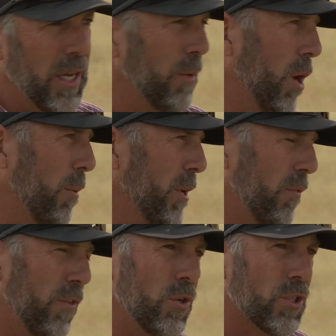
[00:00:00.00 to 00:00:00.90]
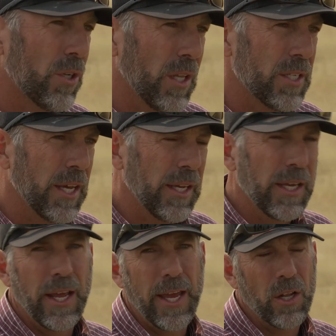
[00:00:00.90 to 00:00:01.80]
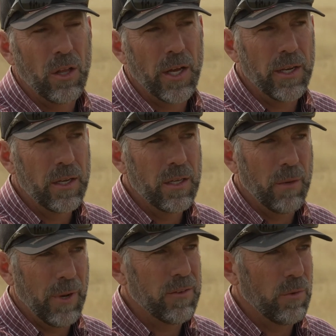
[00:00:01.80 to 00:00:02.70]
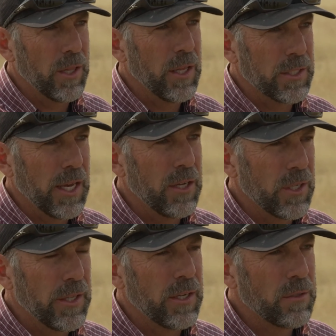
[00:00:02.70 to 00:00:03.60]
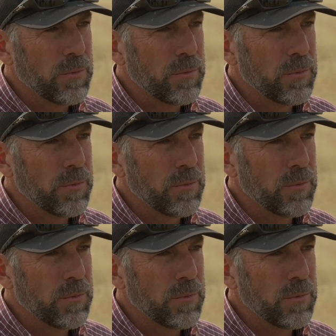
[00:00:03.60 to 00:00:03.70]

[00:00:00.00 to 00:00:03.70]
And probably in the future, unless I can get a handle on it, I'm gonna have to run less cows on there.